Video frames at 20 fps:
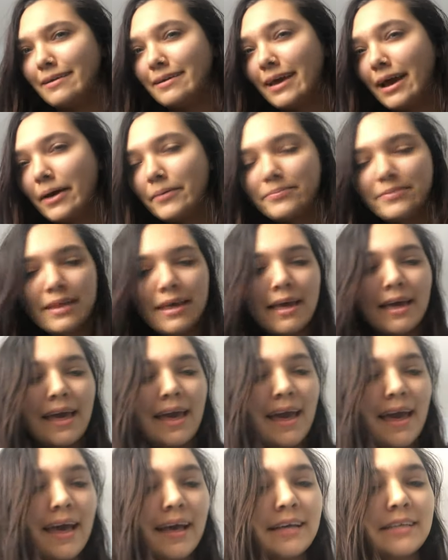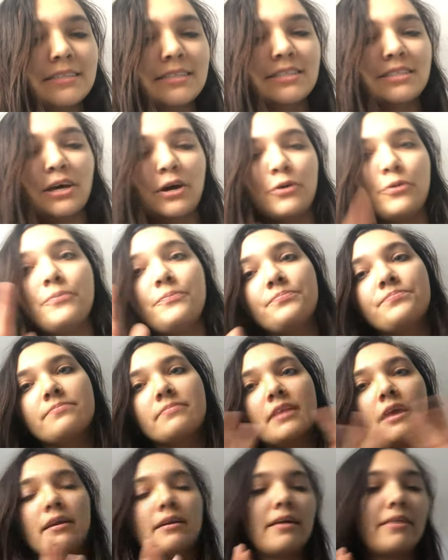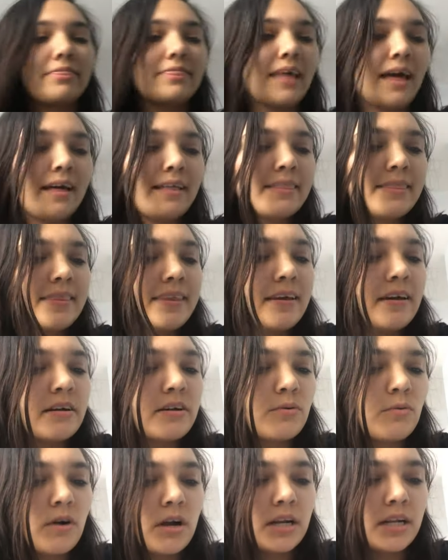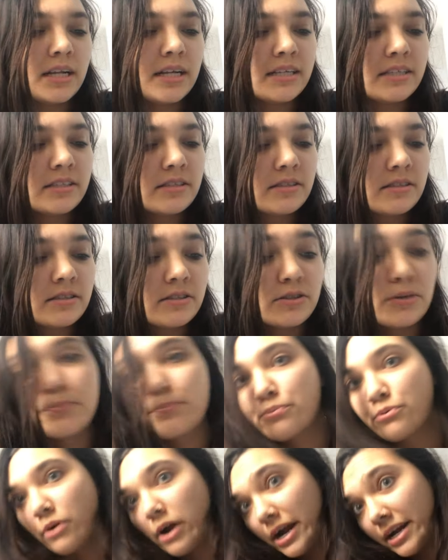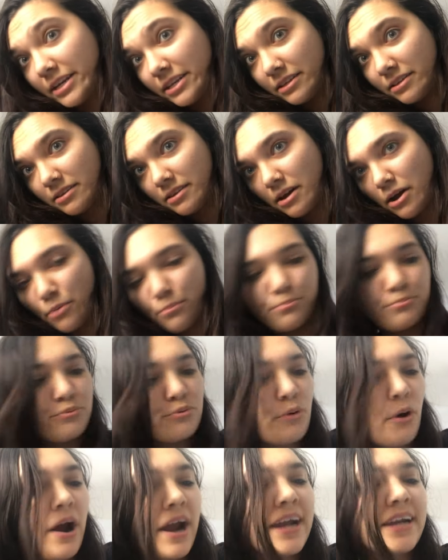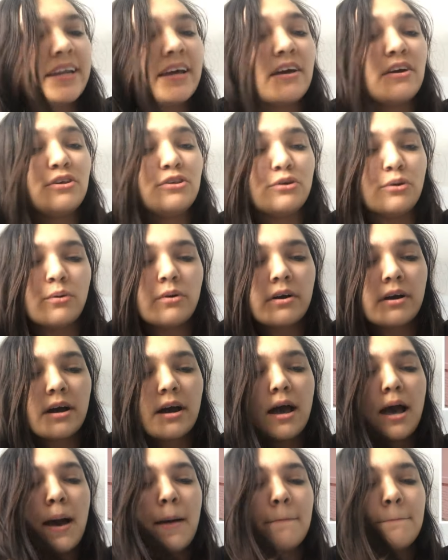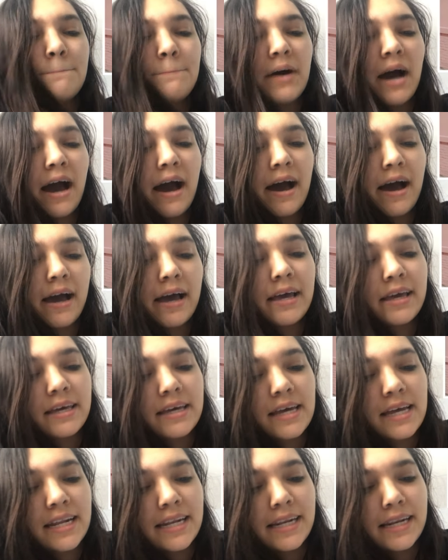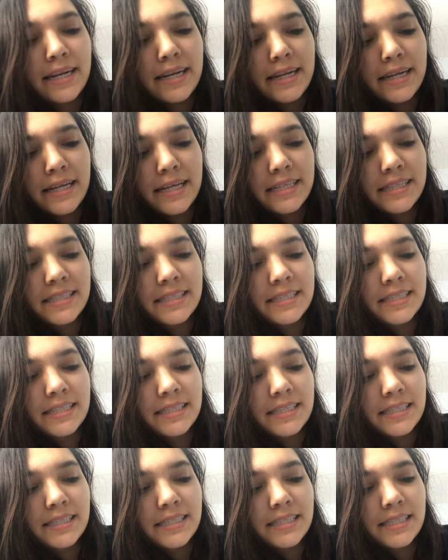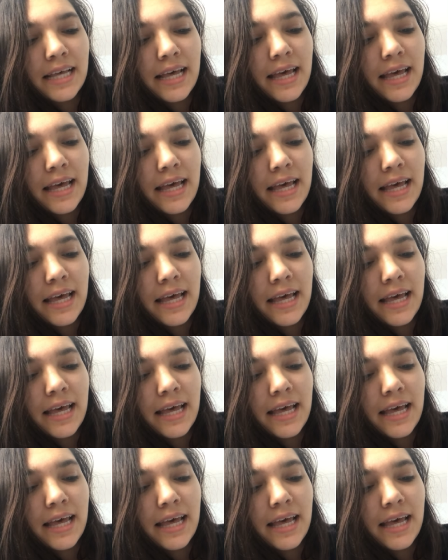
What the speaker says: Yeah, so I got that. The other one is the Pride Yoke by Knits